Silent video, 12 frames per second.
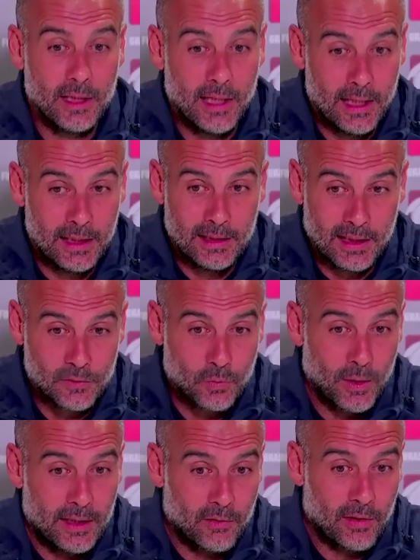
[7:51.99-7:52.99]
And that's
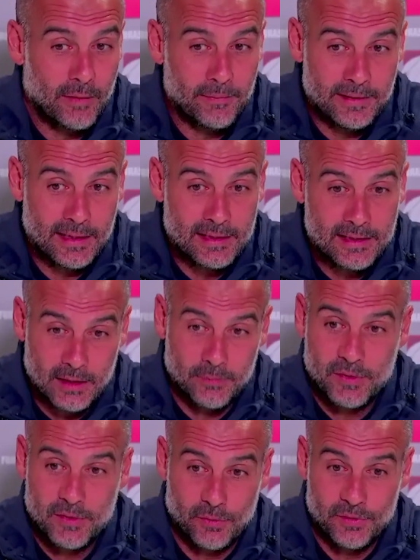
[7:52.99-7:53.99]
why I arrived in that term.